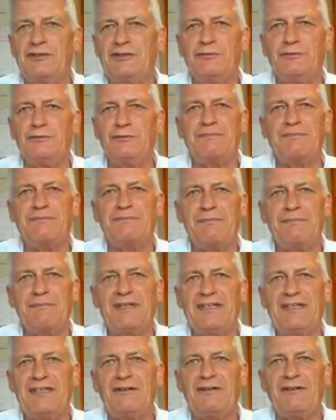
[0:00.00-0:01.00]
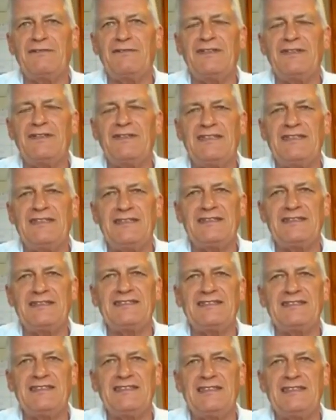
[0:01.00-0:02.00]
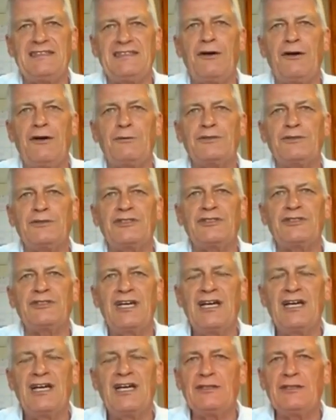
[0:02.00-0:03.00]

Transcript: used by many of the leading CEOs